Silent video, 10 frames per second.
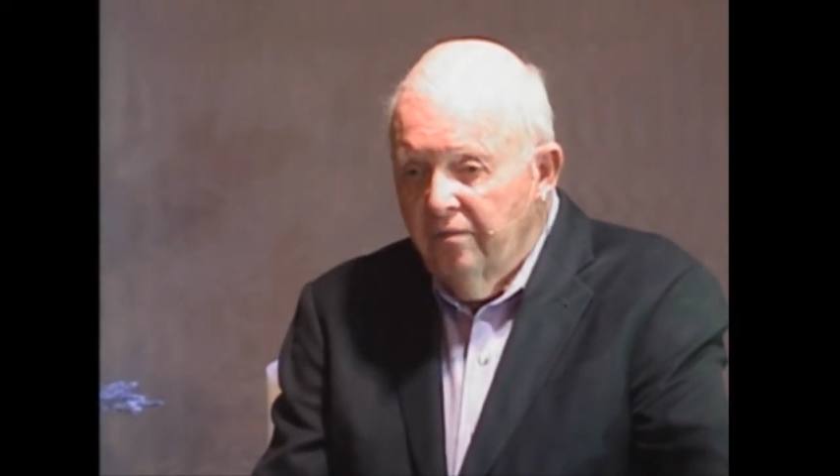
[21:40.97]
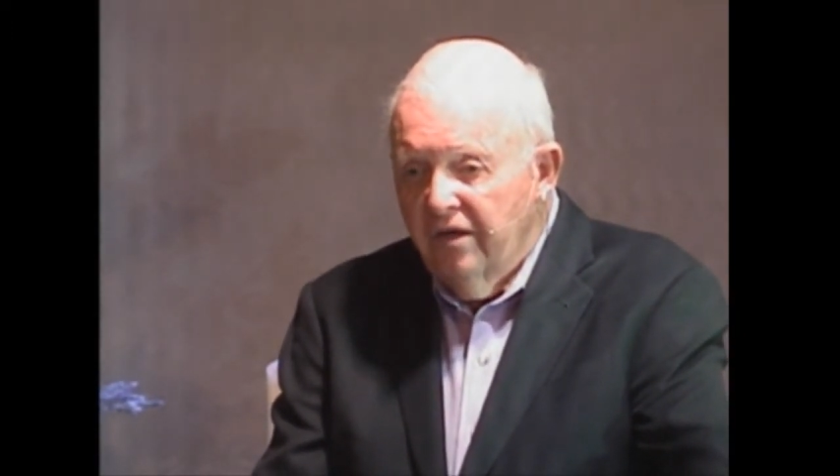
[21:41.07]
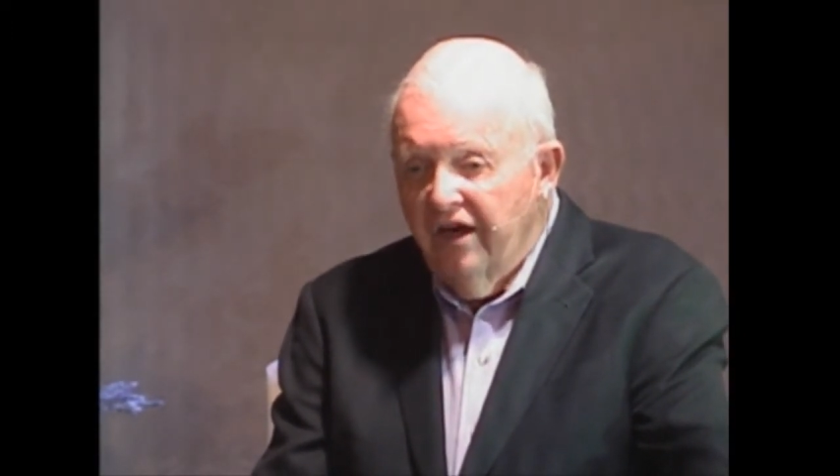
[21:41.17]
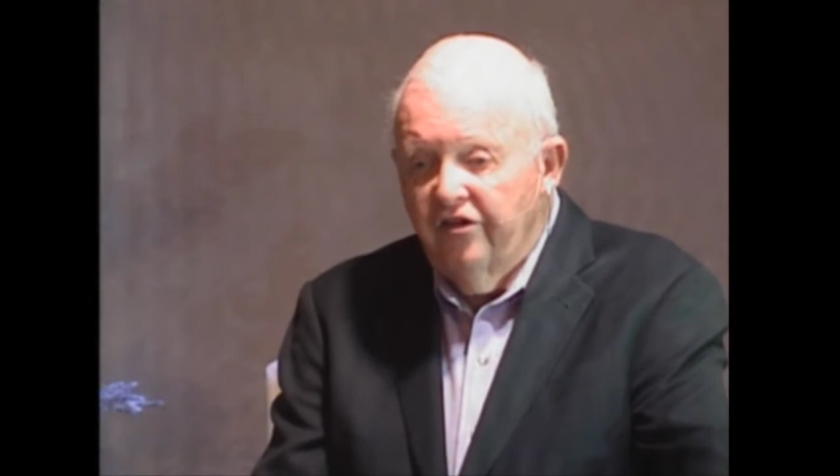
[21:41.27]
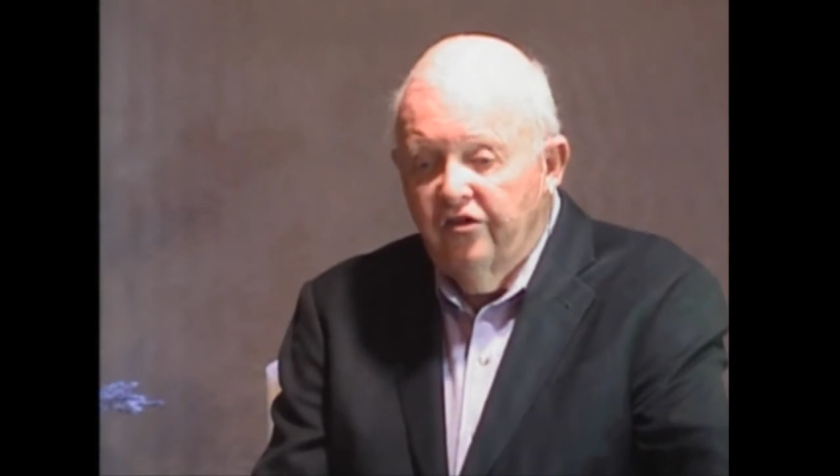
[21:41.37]

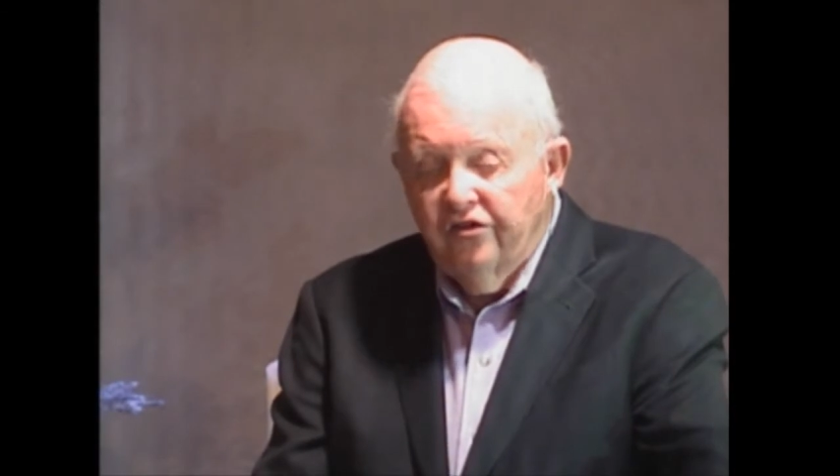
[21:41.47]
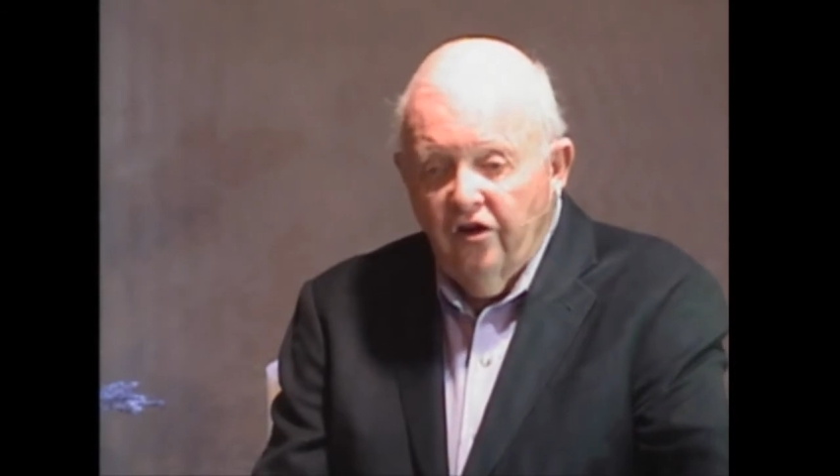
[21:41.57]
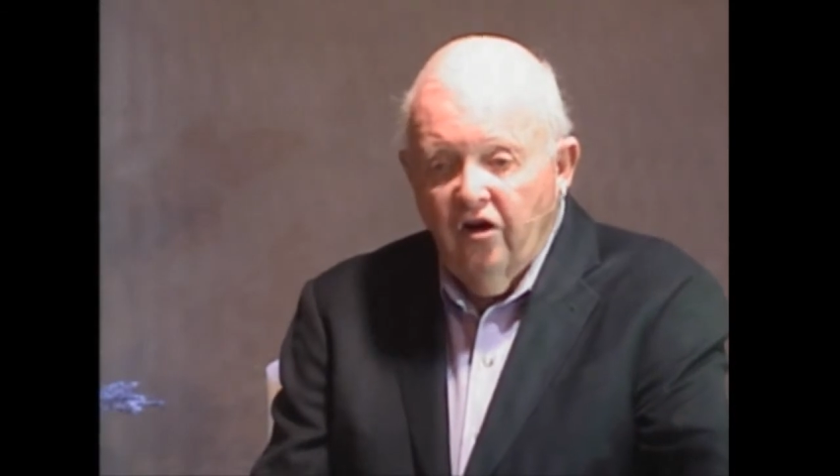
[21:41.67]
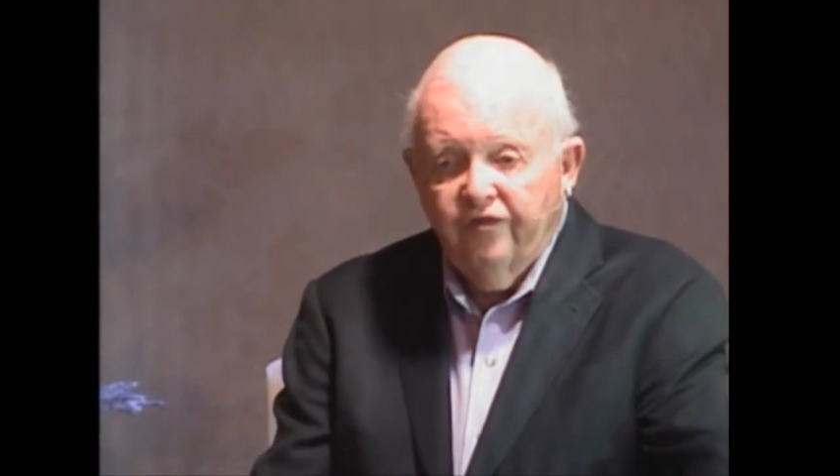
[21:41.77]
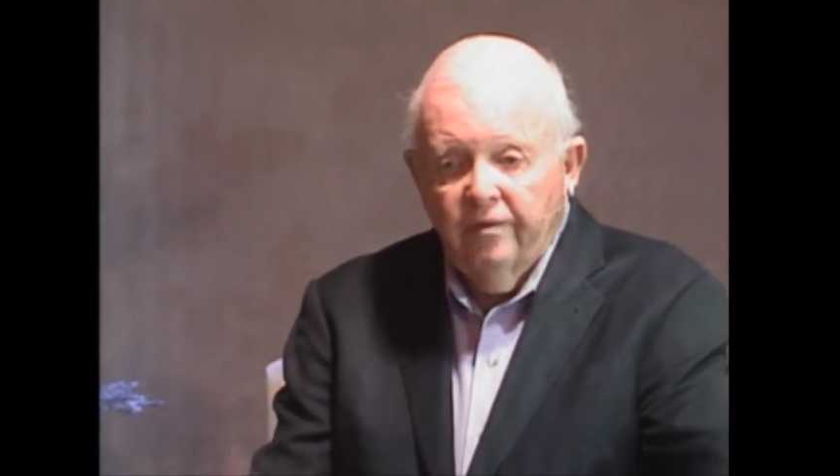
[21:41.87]
But as you
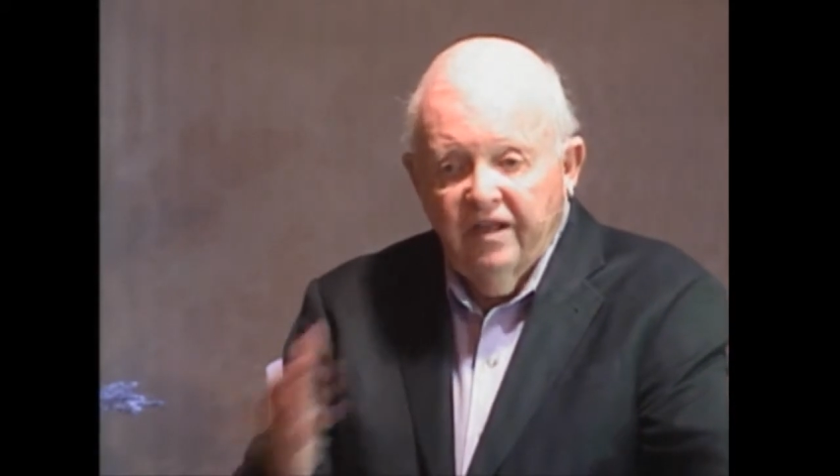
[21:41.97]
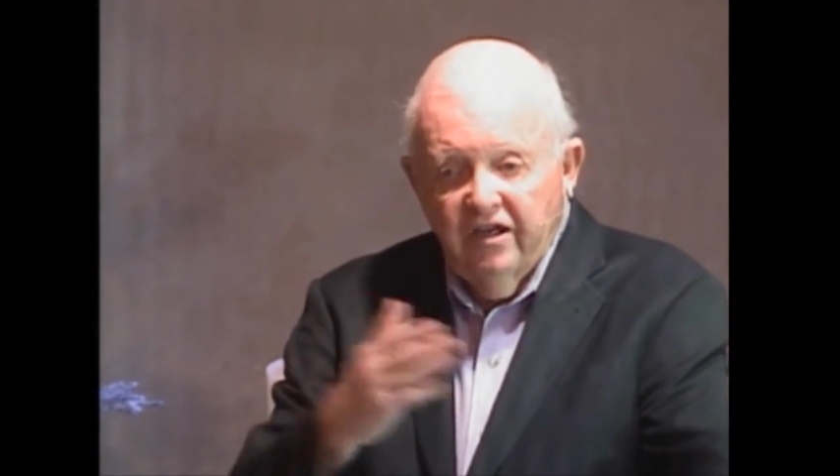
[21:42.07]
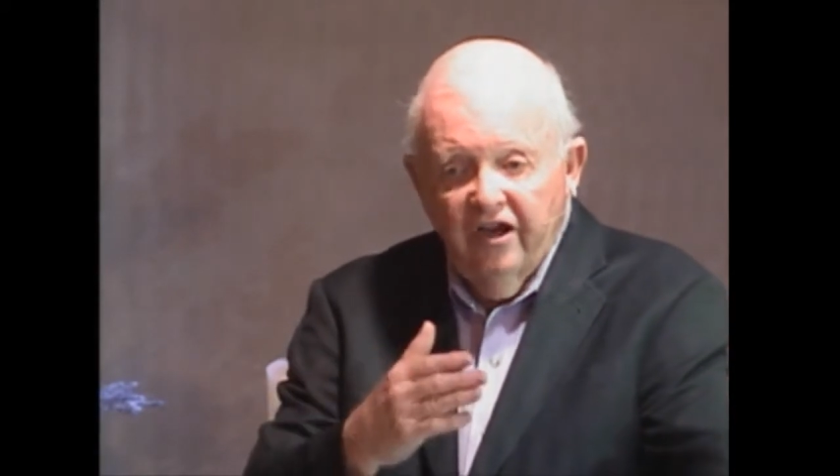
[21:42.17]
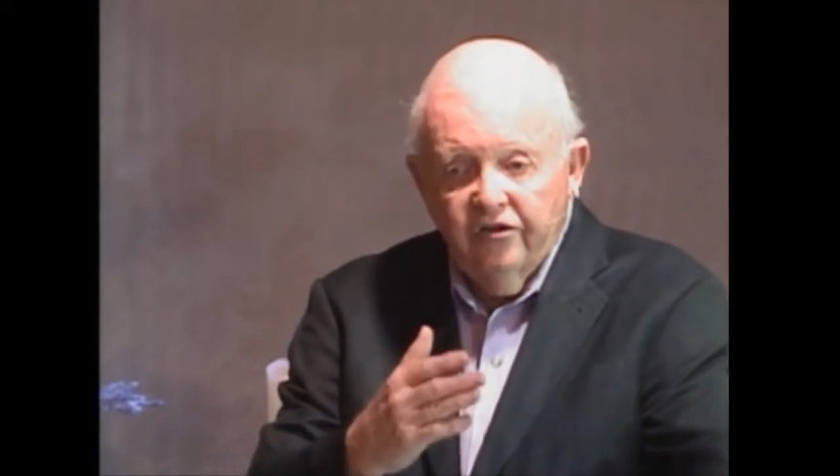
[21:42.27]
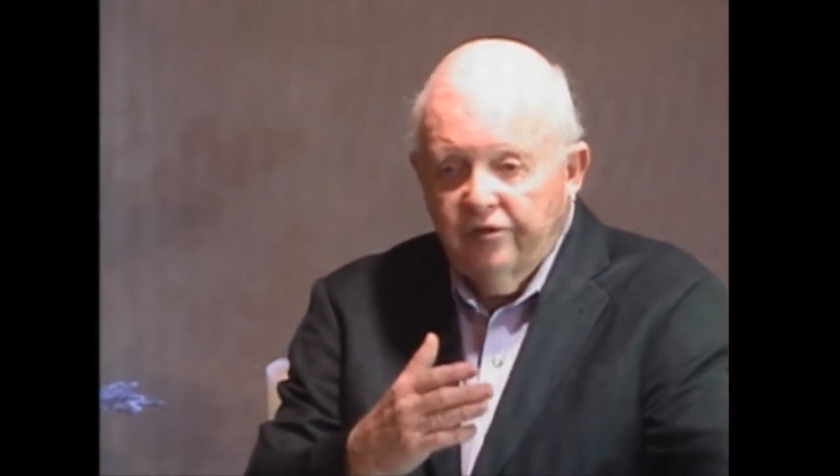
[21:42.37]
saw from the
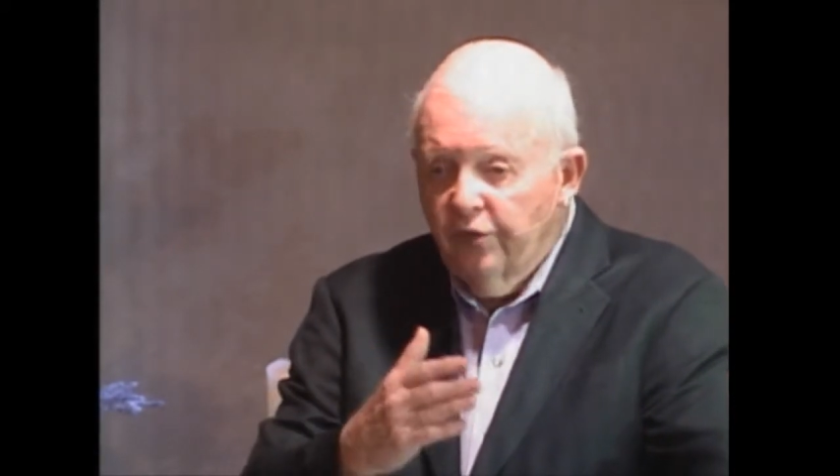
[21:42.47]
announcements,